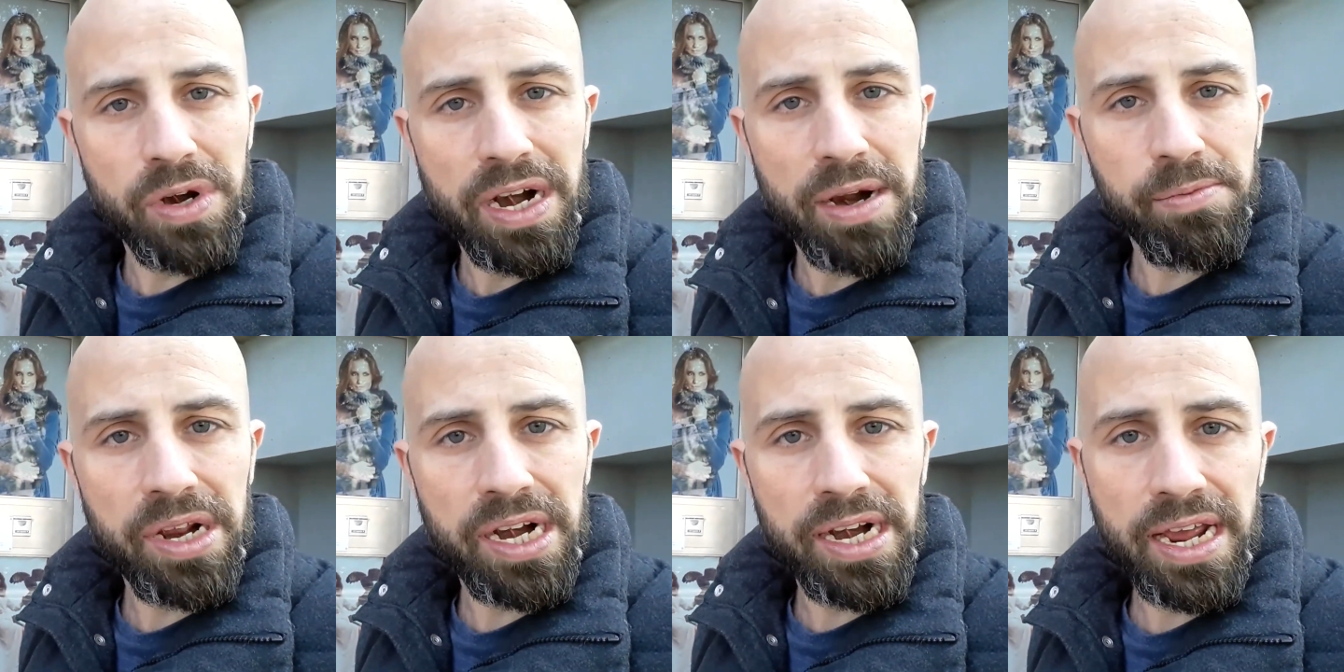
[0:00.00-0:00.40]

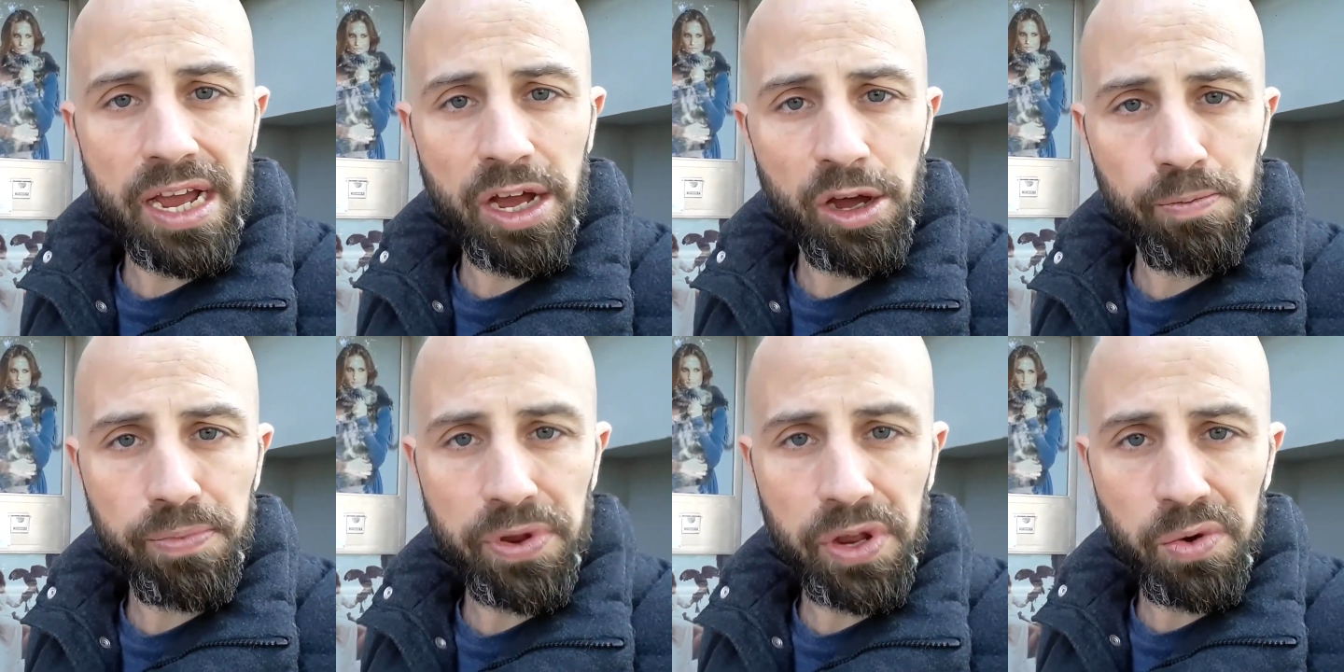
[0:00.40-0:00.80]
I'm gonna
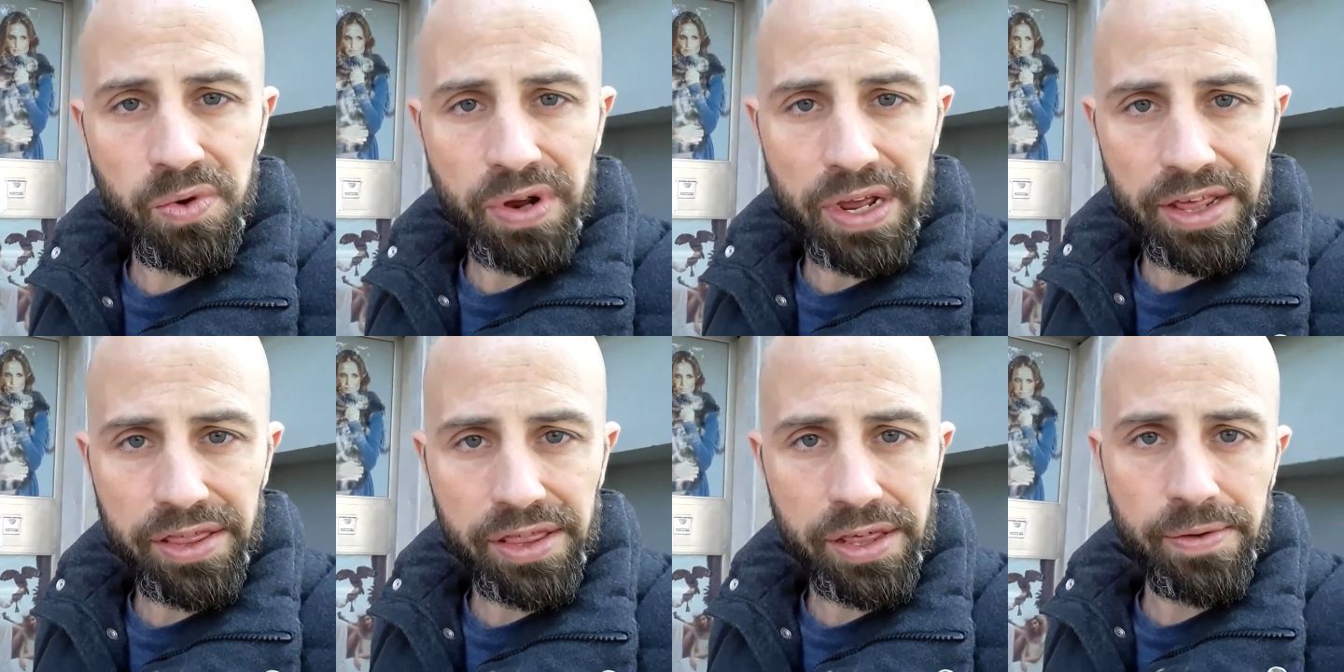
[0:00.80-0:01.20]
help you
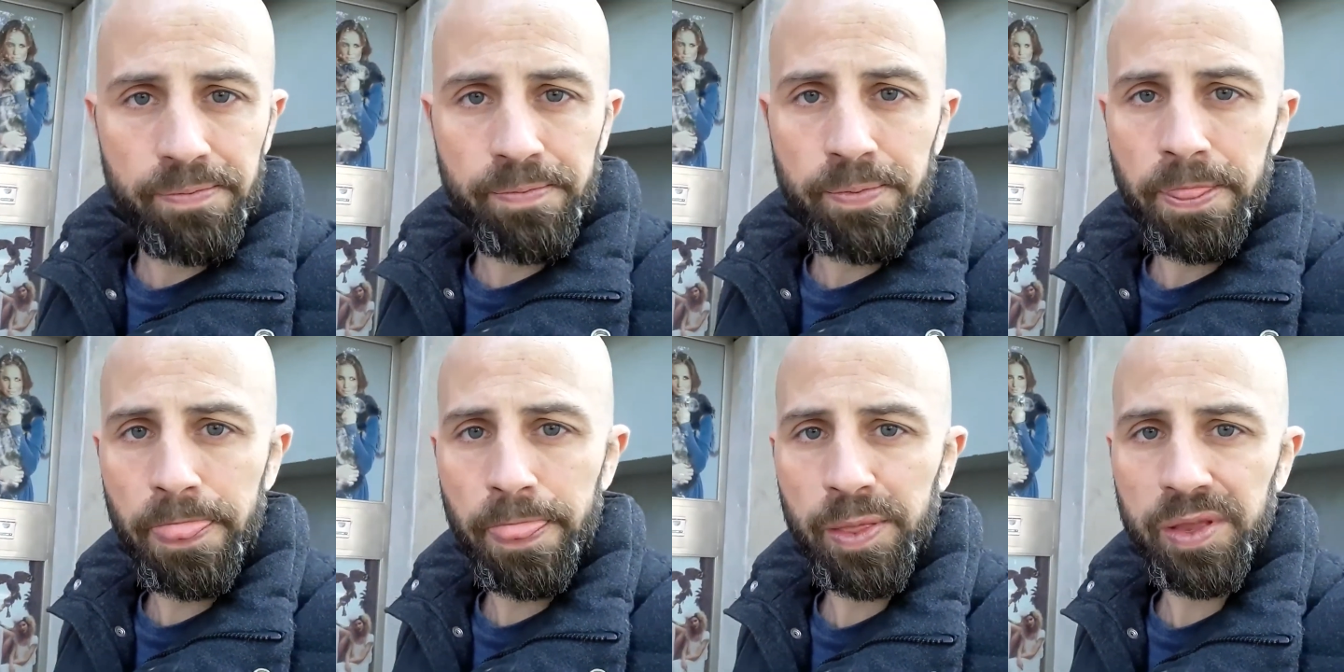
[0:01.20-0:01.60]
with.
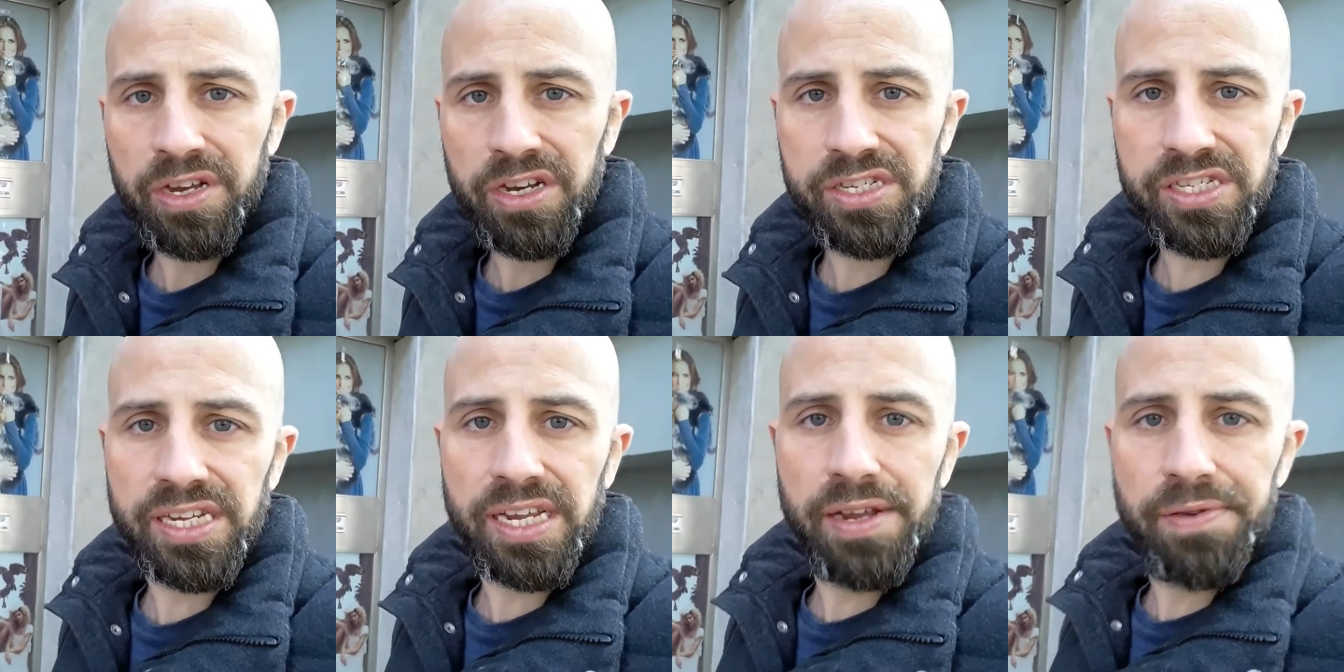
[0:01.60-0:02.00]
You
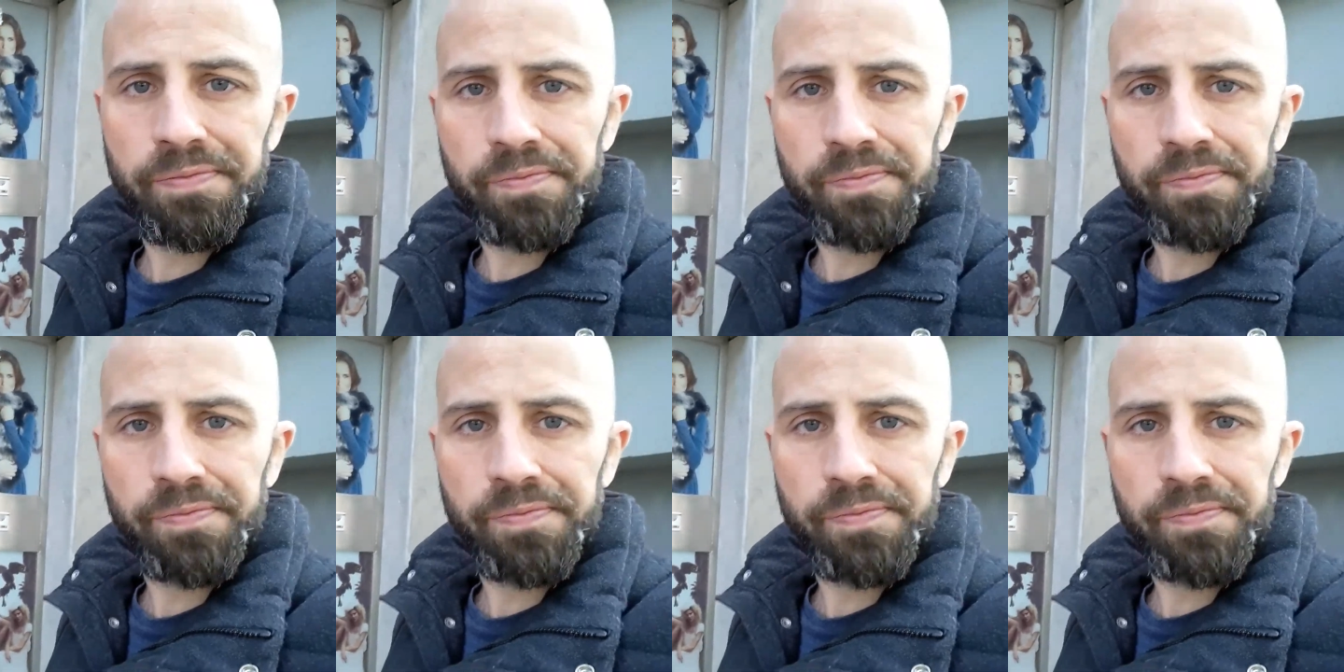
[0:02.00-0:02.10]
see,